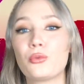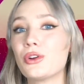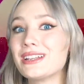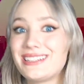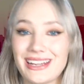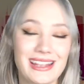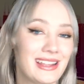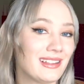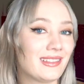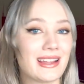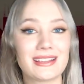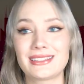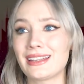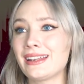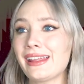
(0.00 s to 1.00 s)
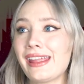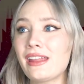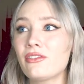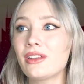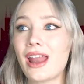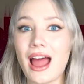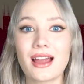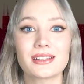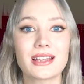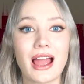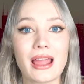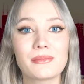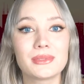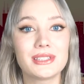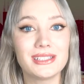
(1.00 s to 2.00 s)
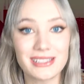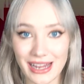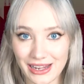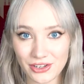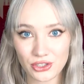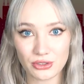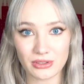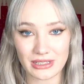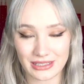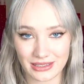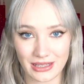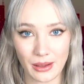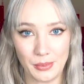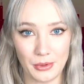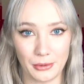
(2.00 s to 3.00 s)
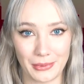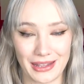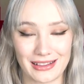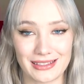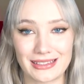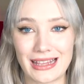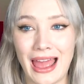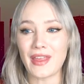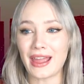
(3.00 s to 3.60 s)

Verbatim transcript: ridiculous, and even at times dangerous supplements